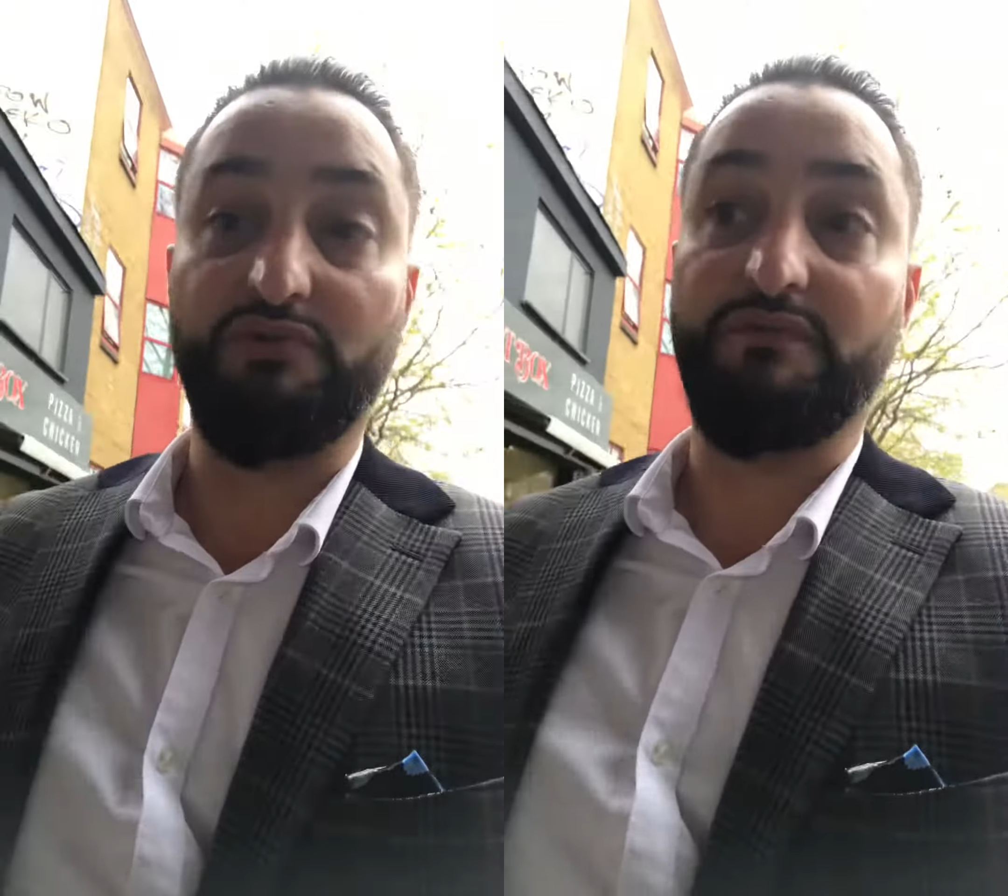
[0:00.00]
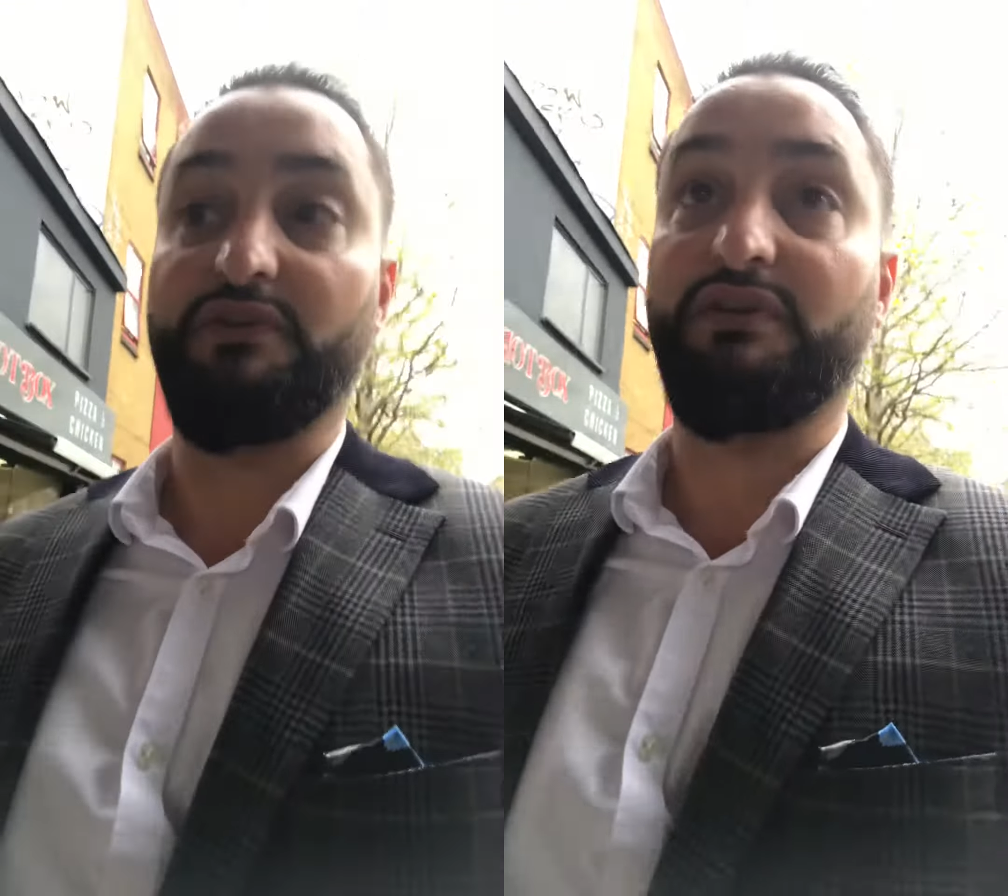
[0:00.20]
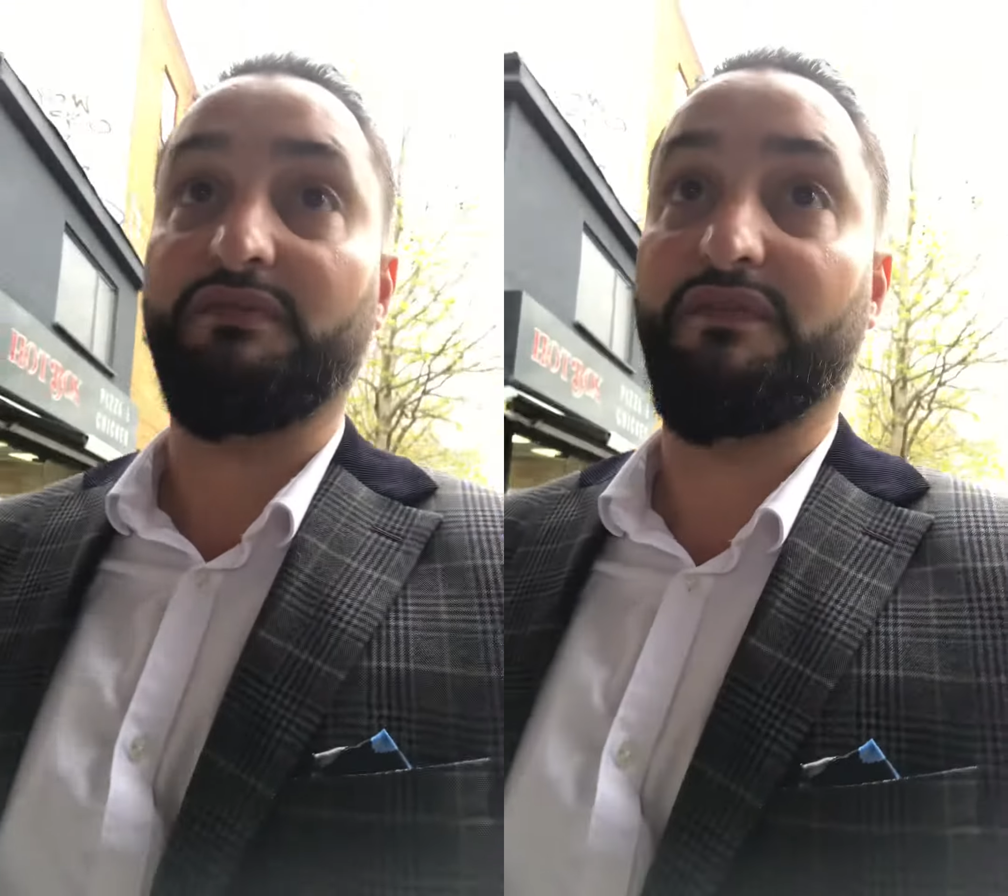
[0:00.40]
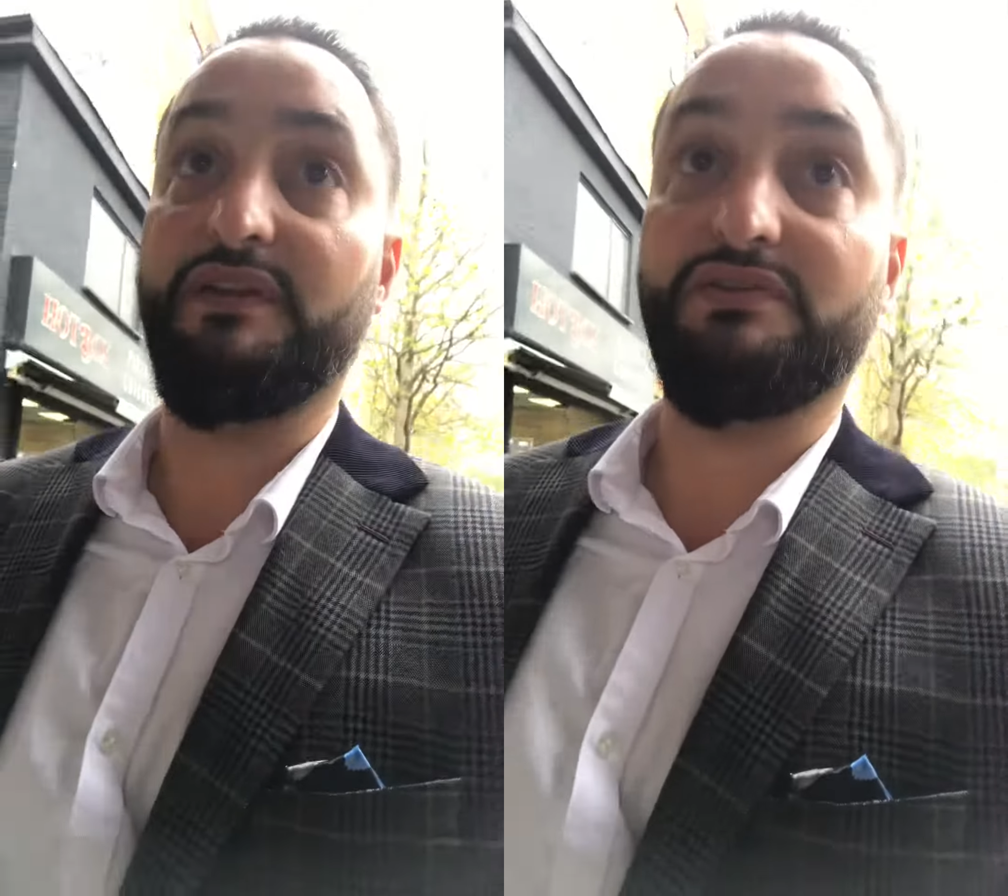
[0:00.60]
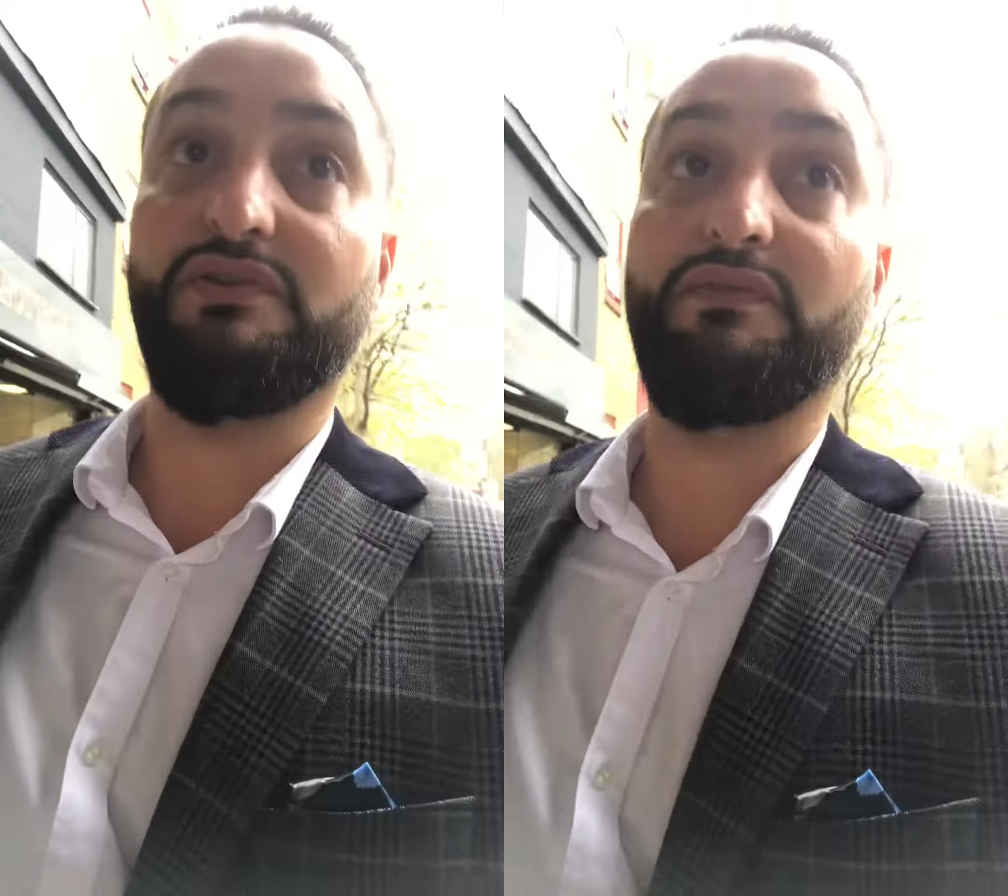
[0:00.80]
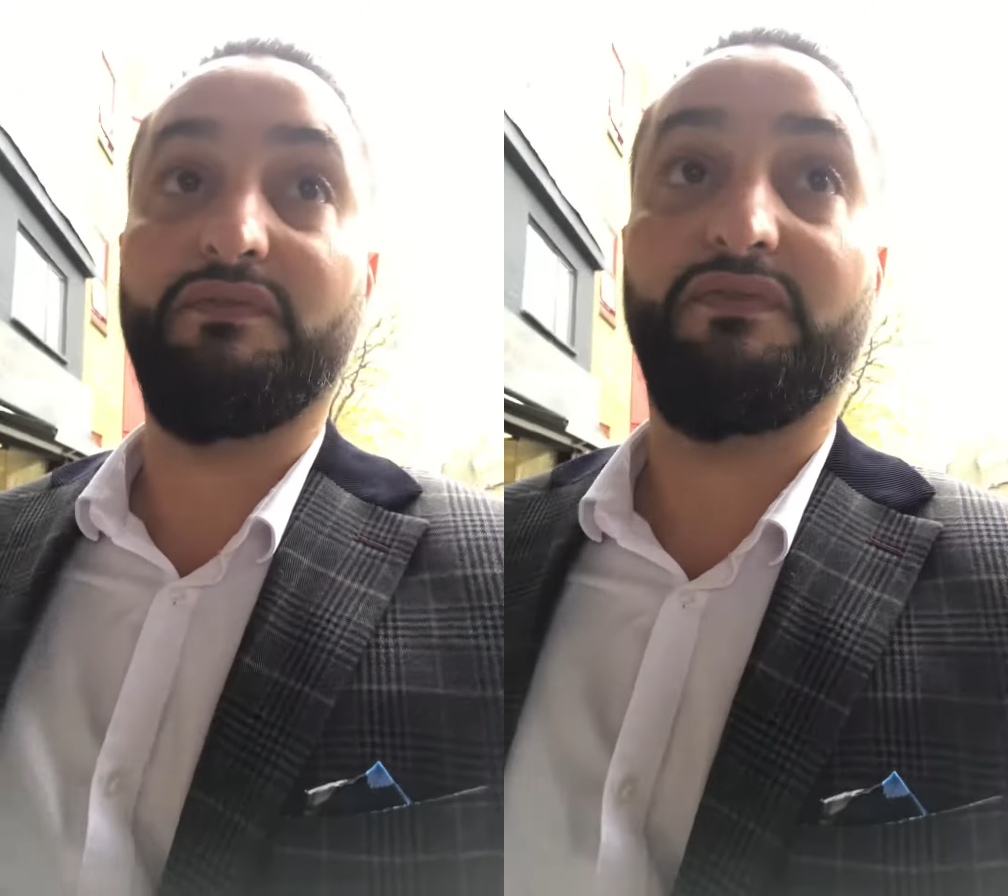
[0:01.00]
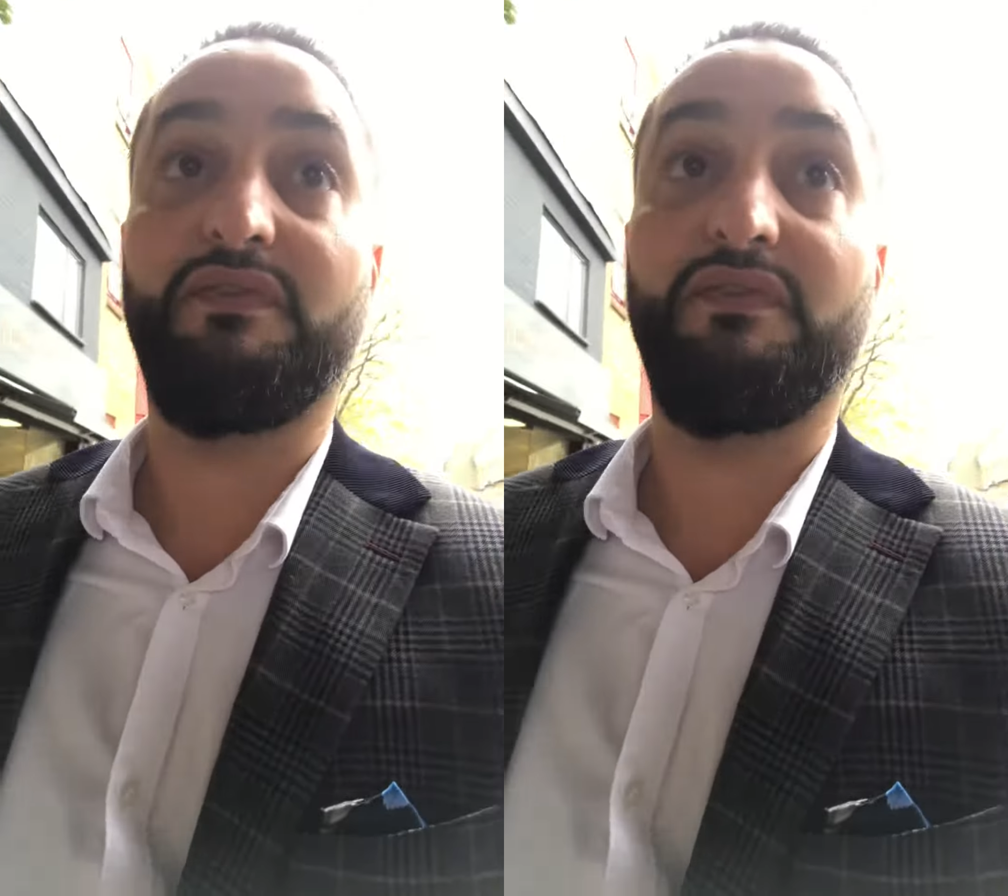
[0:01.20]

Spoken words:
you for the offence of